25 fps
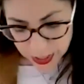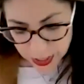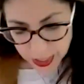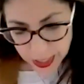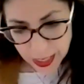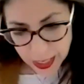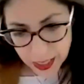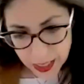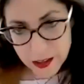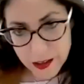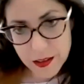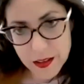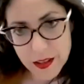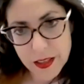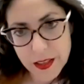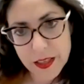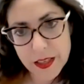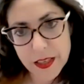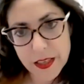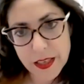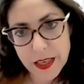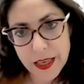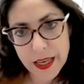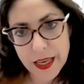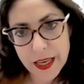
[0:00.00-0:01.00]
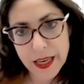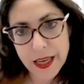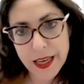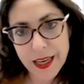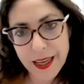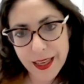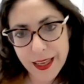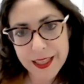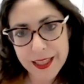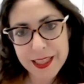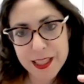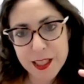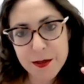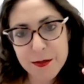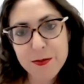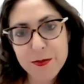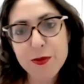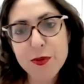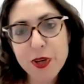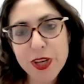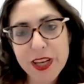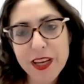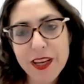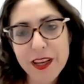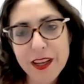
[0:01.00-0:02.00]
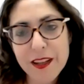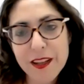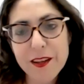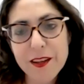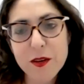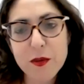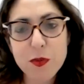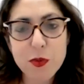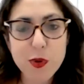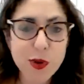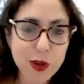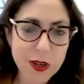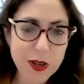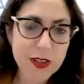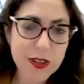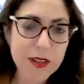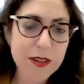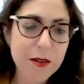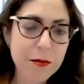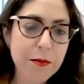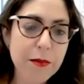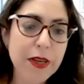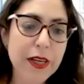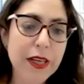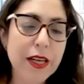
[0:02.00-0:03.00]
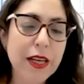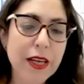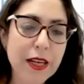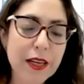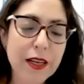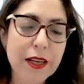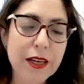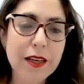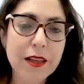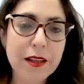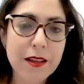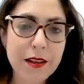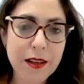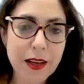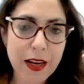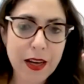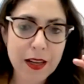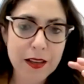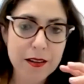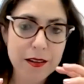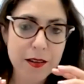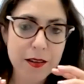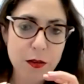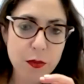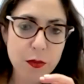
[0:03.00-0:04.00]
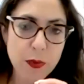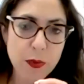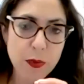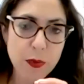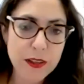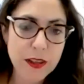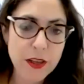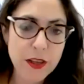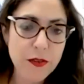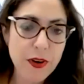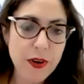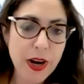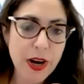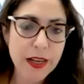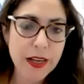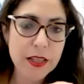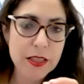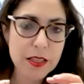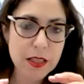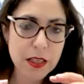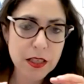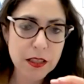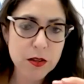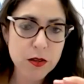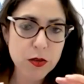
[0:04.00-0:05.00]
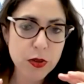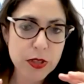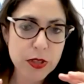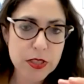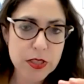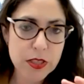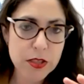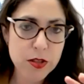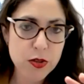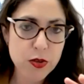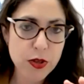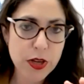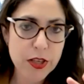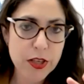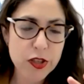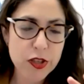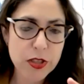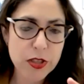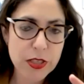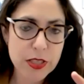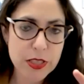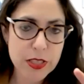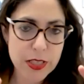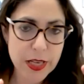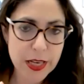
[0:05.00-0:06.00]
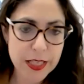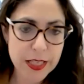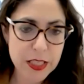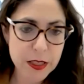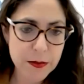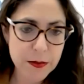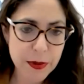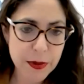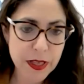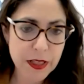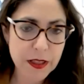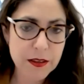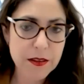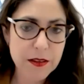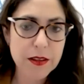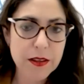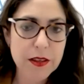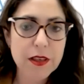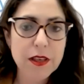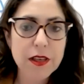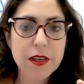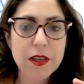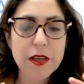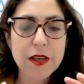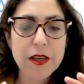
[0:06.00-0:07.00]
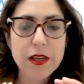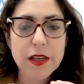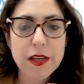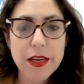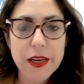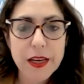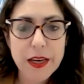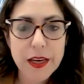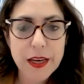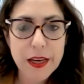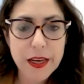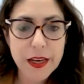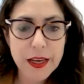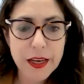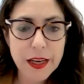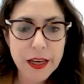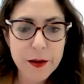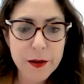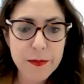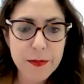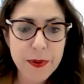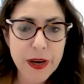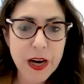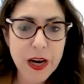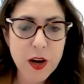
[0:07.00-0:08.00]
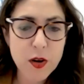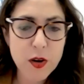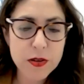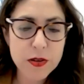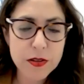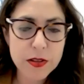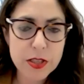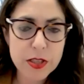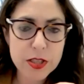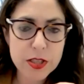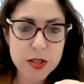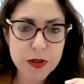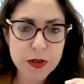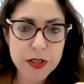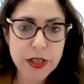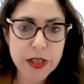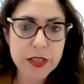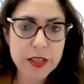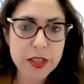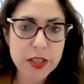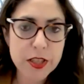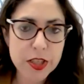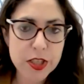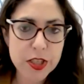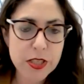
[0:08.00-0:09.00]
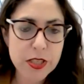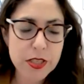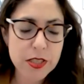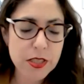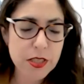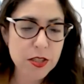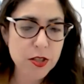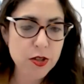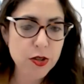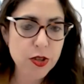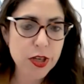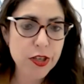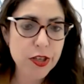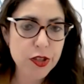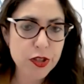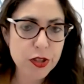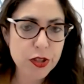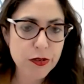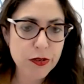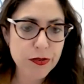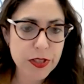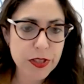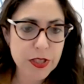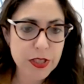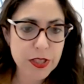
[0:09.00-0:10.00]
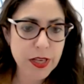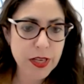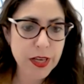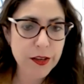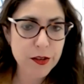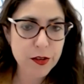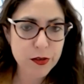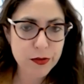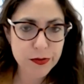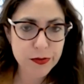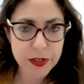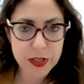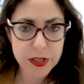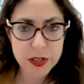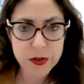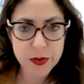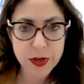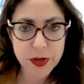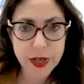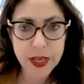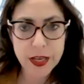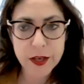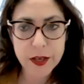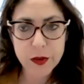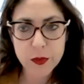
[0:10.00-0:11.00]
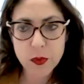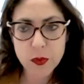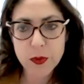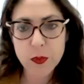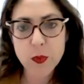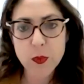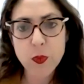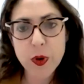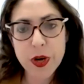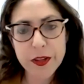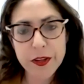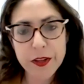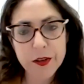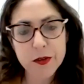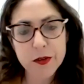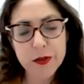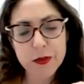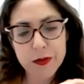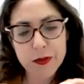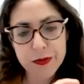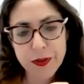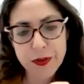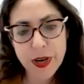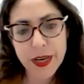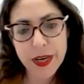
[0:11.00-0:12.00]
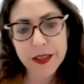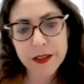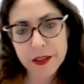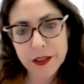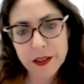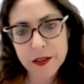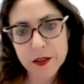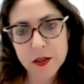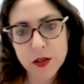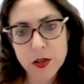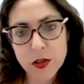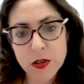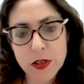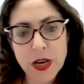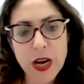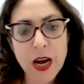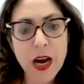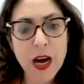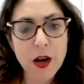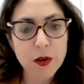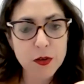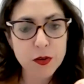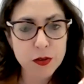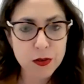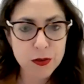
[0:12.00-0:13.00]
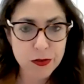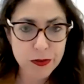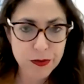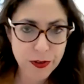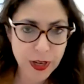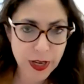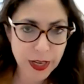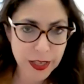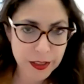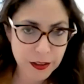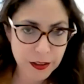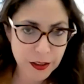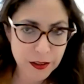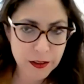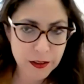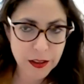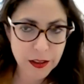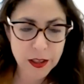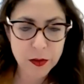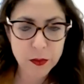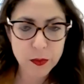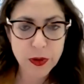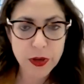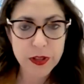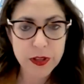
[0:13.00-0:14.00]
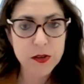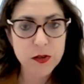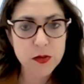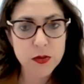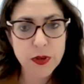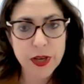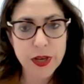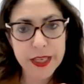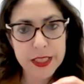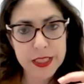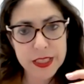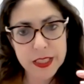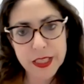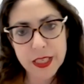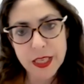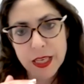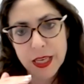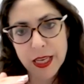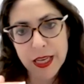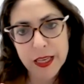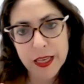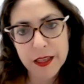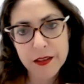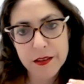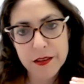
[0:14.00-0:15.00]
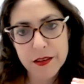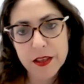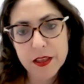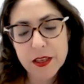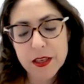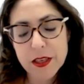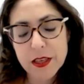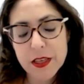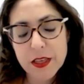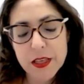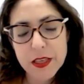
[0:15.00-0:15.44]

I've said, it's a brick in the wall, meaning that when the Iranians are doing situation assessment about the strategic situation of the state of Israel and whether to fight it or how to fight it and whether to escalate